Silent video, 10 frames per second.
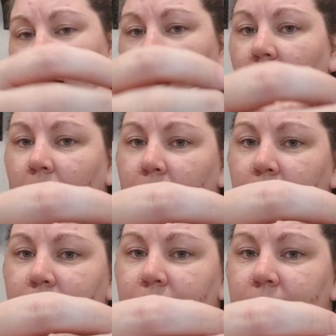
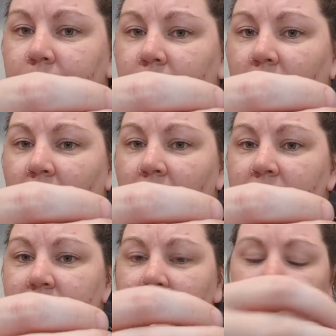And
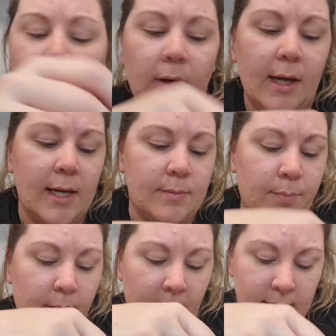it's going to feel like it's
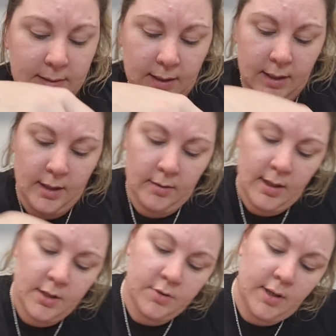blasting you,
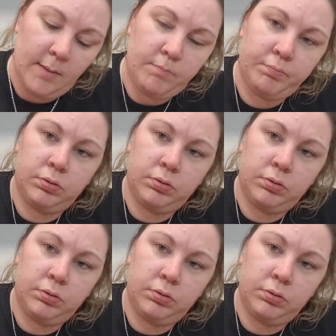literally